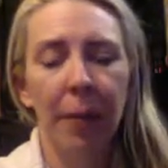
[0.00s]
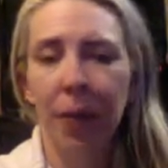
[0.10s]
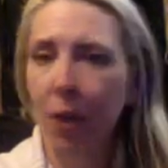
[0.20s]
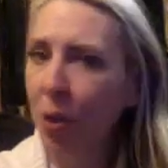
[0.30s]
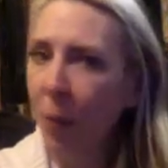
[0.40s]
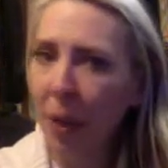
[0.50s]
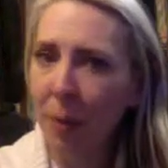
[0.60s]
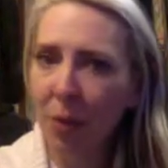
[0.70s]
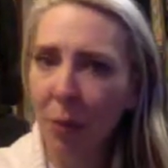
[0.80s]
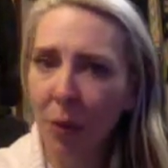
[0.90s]
They're showing
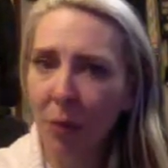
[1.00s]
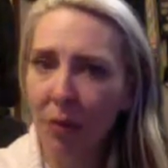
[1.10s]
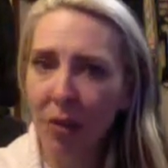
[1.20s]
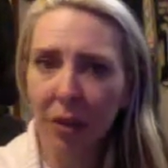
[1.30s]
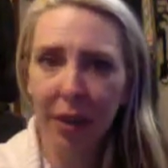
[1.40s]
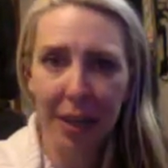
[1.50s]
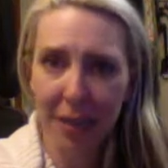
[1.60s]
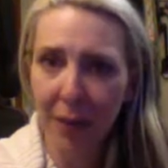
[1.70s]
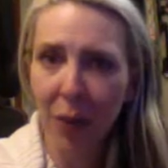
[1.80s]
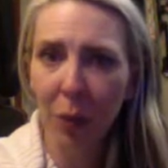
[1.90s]
up to class
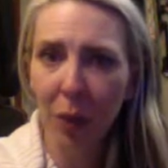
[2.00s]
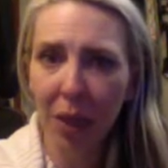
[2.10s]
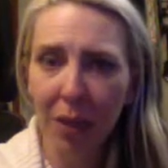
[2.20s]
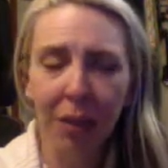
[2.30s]
every week,